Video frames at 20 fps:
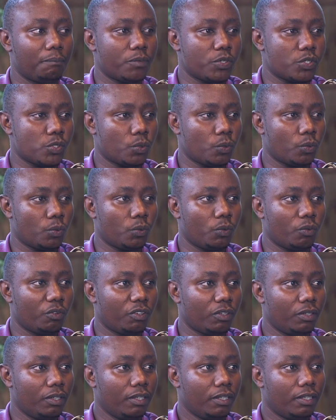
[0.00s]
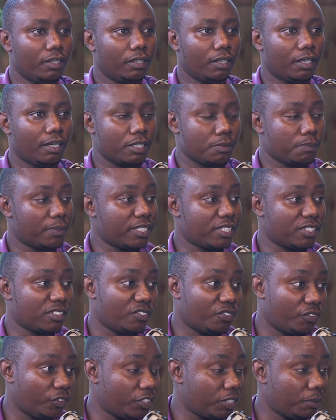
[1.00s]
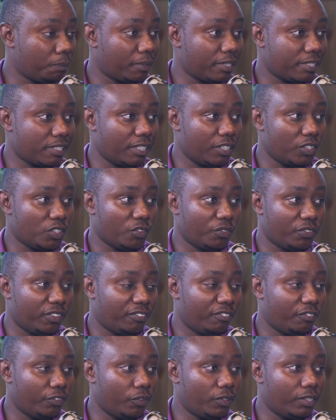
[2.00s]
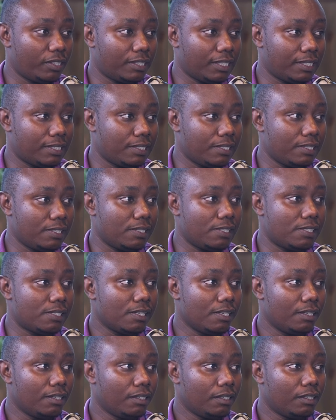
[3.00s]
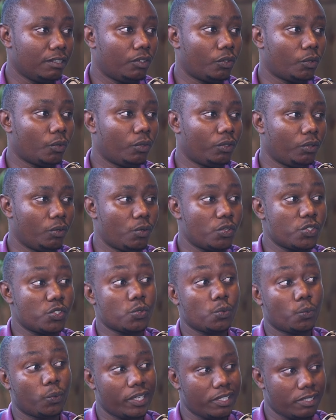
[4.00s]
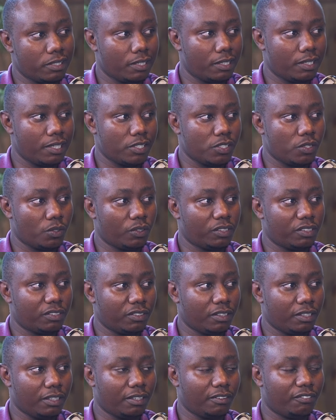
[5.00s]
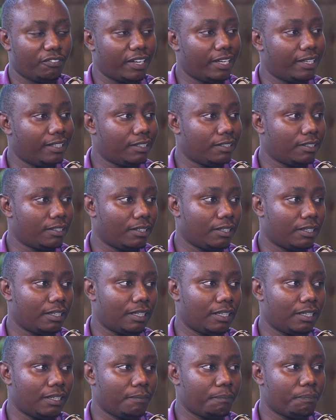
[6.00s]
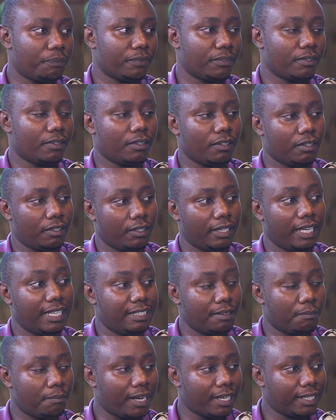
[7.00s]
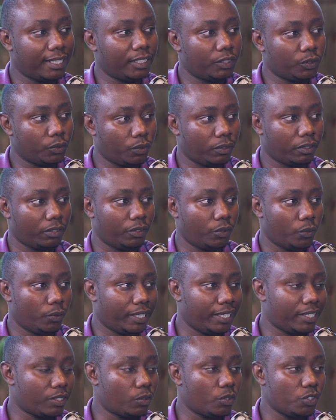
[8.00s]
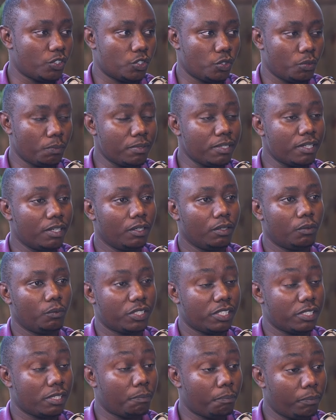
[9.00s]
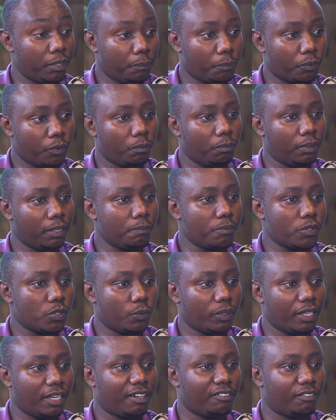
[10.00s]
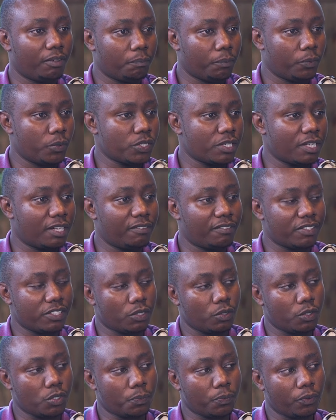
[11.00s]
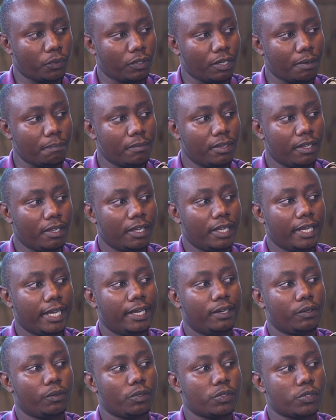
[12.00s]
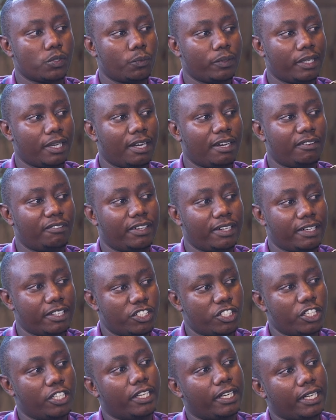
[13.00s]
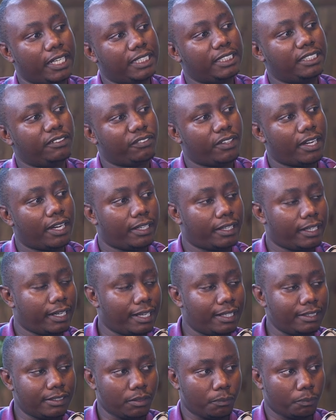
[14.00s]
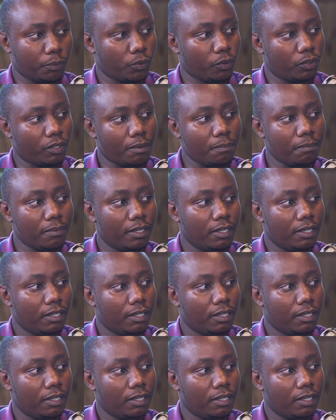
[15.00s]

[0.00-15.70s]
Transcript: So as much as 40% of the food that is grown goes to waste and does not find either market or get consumed, which is a big problem. So we have a post-harvest loss program, and also we have a regenerative agriculture program